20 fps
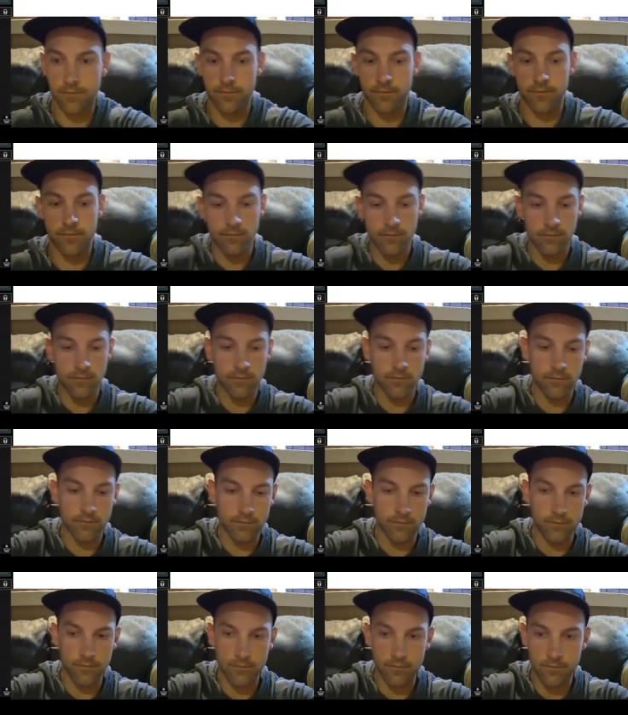
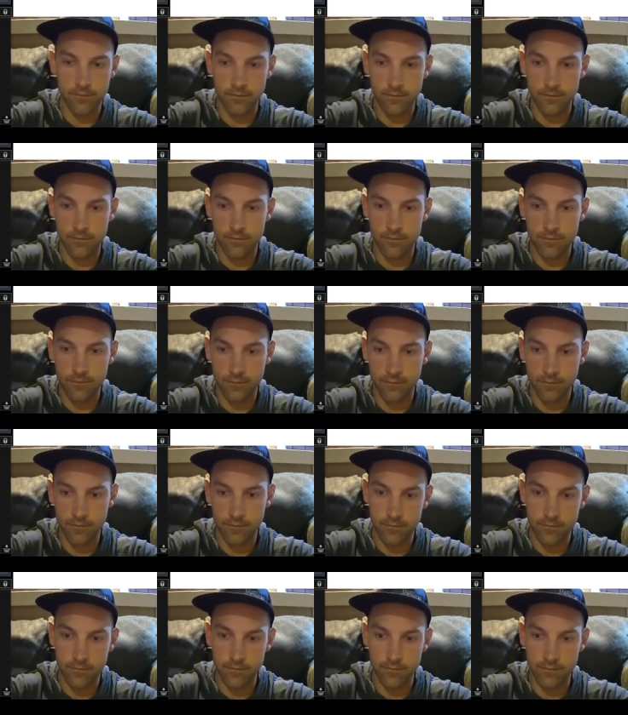
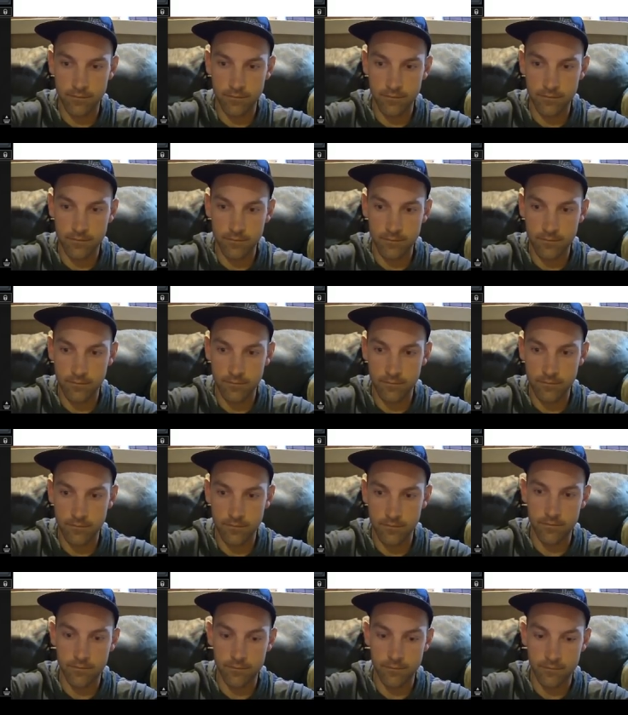
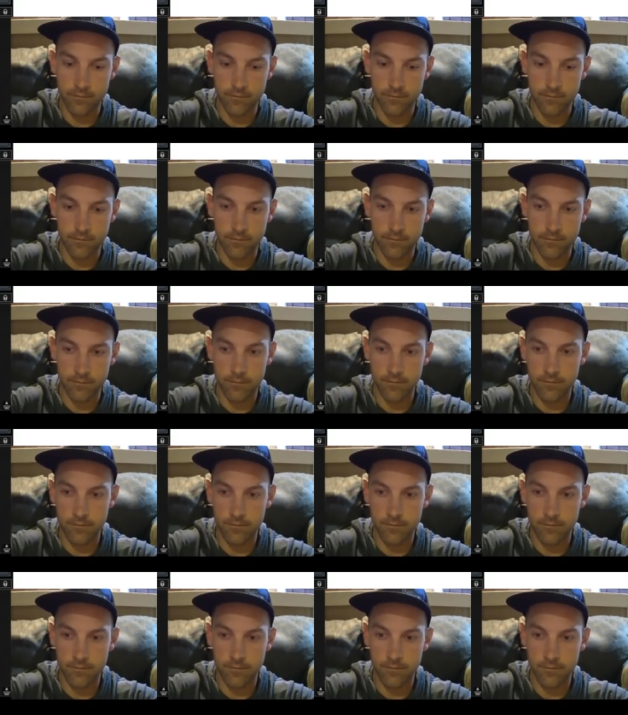Nothing is said.